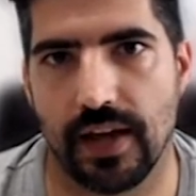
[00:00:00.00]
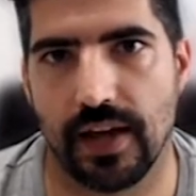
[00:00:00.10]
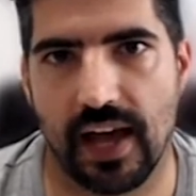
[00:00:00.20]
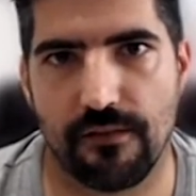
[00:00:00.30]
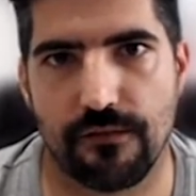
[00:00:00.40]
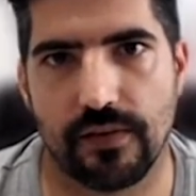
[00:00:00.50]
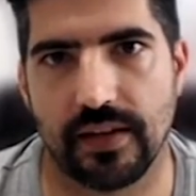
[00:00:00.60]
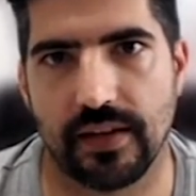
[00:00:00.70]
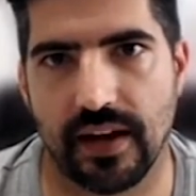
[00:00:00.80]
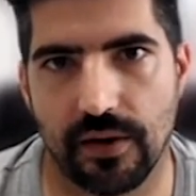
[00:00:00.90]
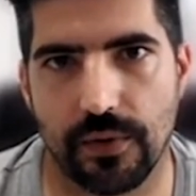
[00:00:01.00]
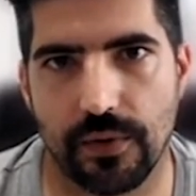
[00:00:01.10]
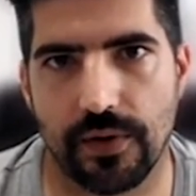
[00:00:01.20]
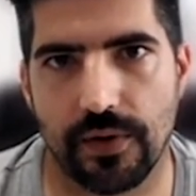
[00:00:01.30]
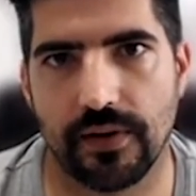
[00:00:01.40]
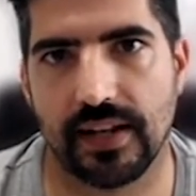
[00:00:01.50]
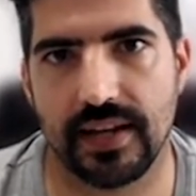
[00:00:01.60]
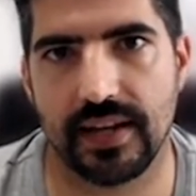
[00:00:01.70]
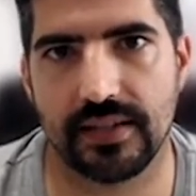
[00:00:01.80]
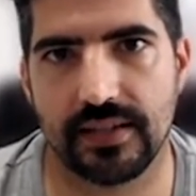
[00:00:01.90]
you have the hardware and
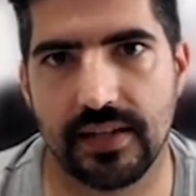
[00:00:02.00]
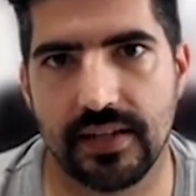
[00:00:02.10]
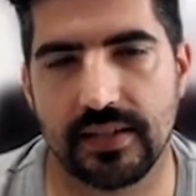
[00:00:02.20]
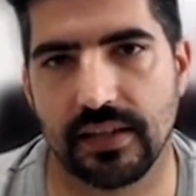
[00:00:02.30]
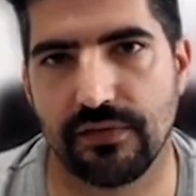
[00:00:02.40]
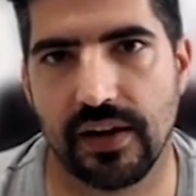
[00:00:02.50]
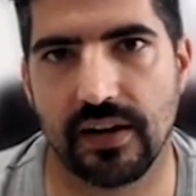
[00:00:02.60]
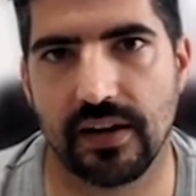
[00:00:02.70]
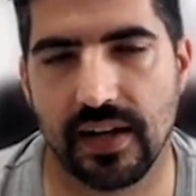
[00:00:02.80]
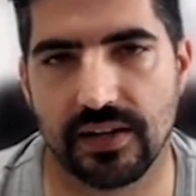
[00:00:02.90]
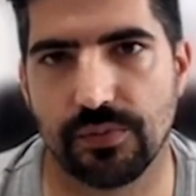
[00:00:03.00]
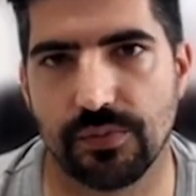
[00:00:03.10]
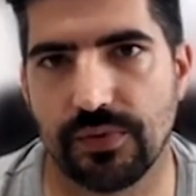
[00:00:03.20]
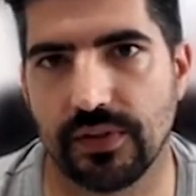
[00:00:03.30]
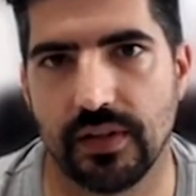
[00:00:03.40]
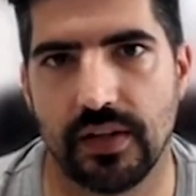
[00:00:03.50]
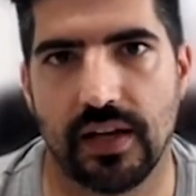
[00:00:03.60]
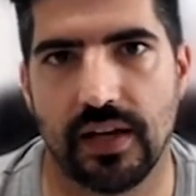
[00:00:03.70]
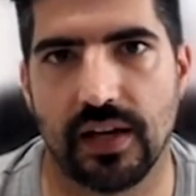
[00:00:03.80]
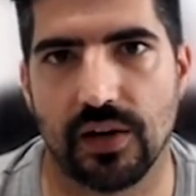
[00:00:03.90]
the licenses, and the final customer,
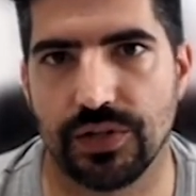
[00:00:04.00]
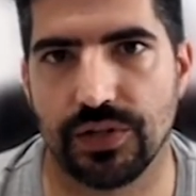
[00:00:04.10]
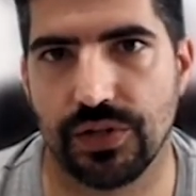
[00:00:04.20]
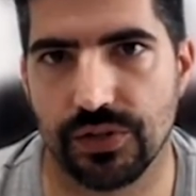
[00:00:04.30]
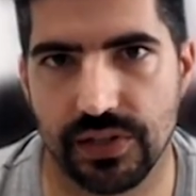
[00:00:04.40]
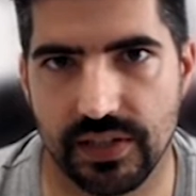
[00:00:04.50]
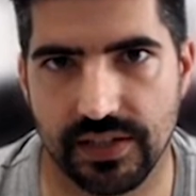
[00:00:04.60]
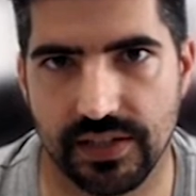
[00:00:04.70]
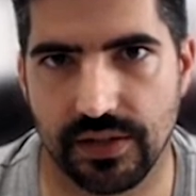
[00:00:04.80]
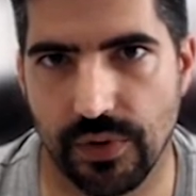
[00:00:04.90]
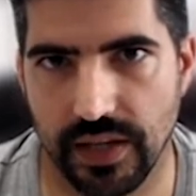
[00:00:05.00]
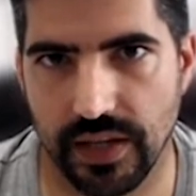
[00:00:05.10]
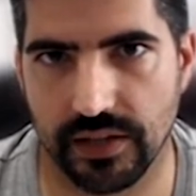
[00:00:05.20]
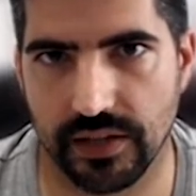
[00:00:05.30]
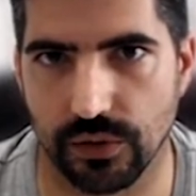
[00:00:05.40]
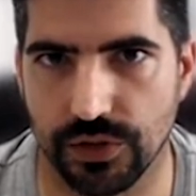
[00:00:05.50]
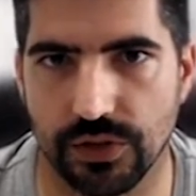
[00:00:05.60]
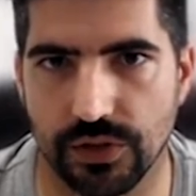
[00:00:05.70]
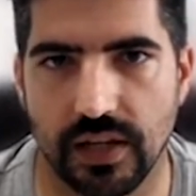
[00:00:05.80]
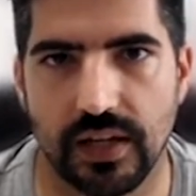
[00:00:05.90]
which uses a generated
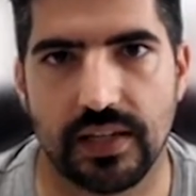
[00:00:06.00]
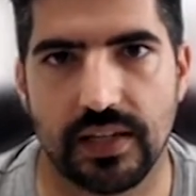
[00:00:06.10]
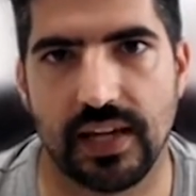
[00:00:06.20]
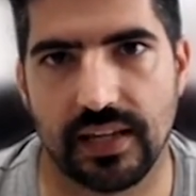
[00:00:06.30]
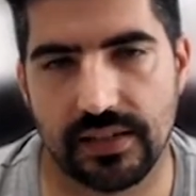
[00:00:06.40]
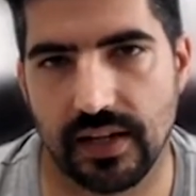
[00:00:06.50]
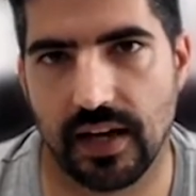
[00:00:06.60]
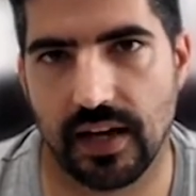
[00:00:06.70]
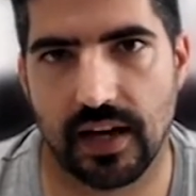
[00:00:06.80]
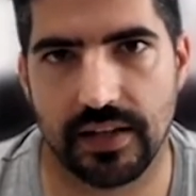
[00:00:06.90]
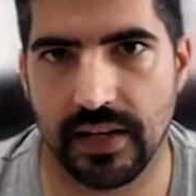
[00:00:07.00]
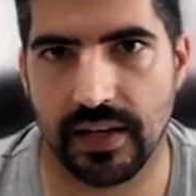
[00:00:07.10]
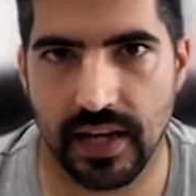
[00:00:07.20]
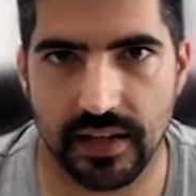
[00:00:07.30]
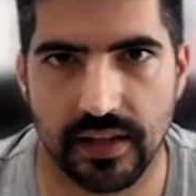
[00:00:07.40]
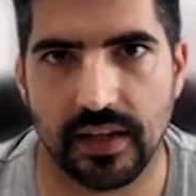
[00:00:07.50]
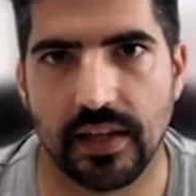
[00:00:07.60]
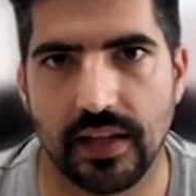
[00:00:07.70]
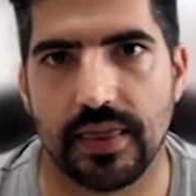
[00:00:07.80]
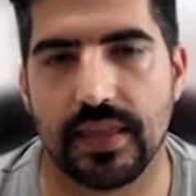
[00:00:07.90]
solution, just need
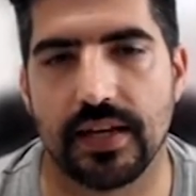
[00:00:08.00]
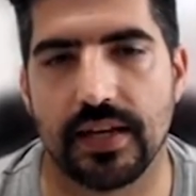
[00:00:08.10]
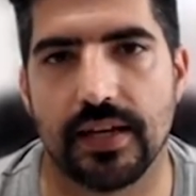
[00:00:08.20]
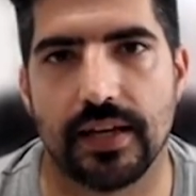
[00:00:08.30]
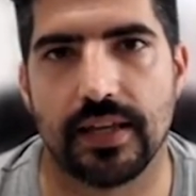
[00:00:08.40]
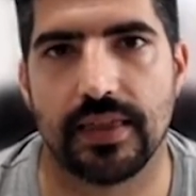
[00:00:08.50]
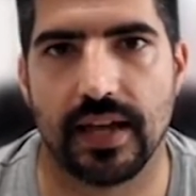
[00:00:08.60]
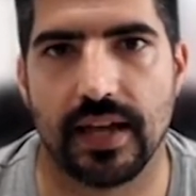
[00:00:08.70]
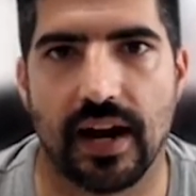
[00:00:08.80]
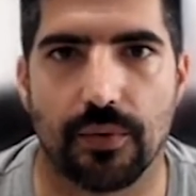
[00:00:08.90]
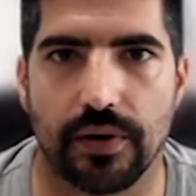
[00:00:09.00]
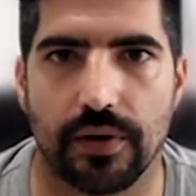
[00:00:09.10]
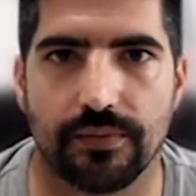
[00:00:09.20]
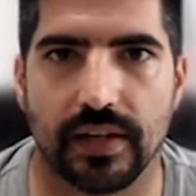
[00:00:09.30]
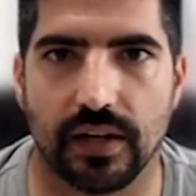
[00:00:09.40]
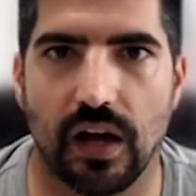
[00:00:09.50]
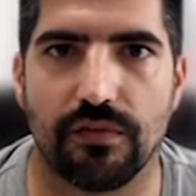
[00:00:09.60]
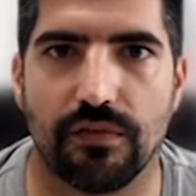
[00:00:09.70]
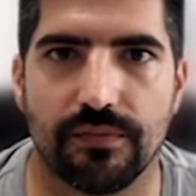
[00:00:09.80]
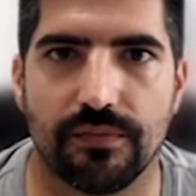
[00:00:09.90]
the hardware, the
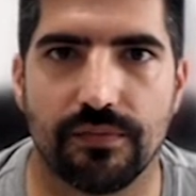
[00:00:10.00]
glove.